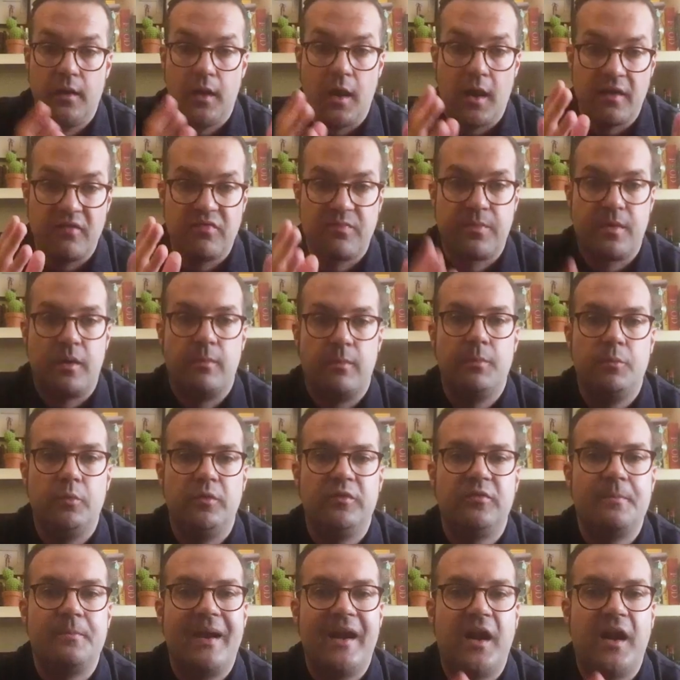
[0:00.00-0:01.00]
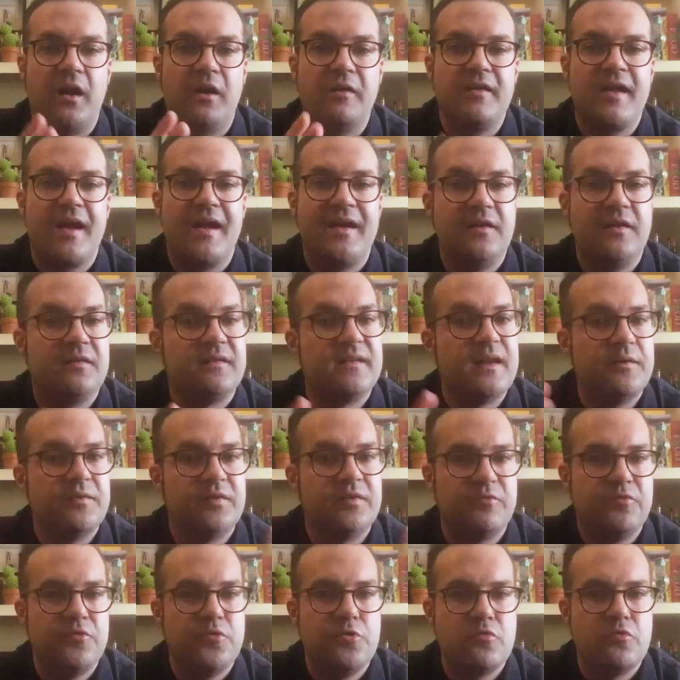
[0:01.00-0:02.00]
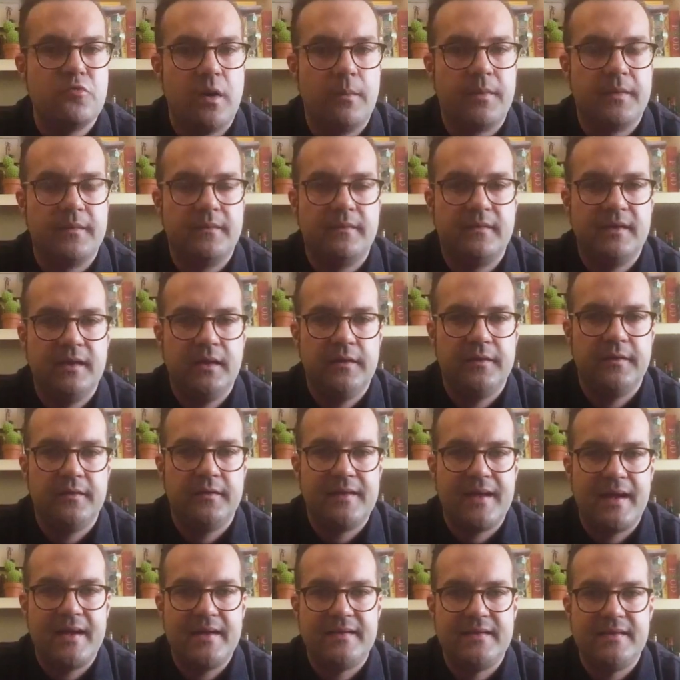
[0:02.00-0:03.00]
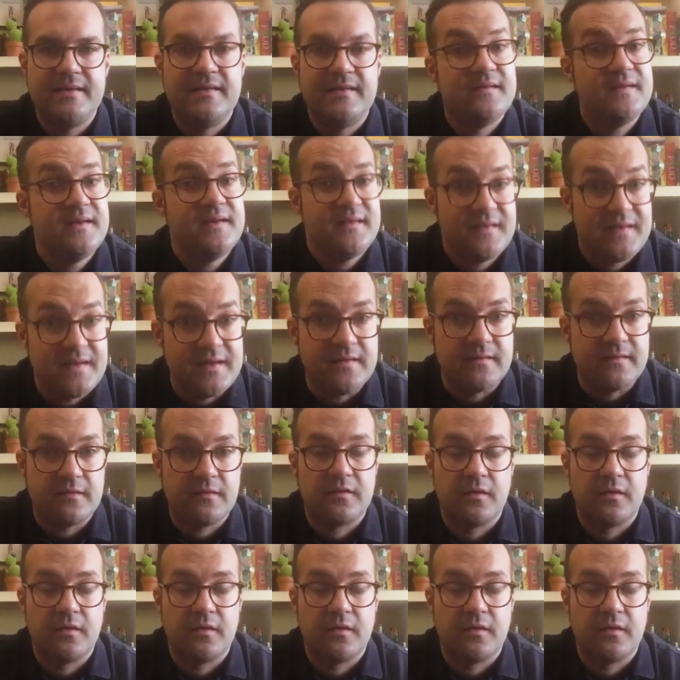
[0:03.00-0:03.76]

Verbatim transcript: lot of problems with malaria in the south of Europe until the nineteen sixties.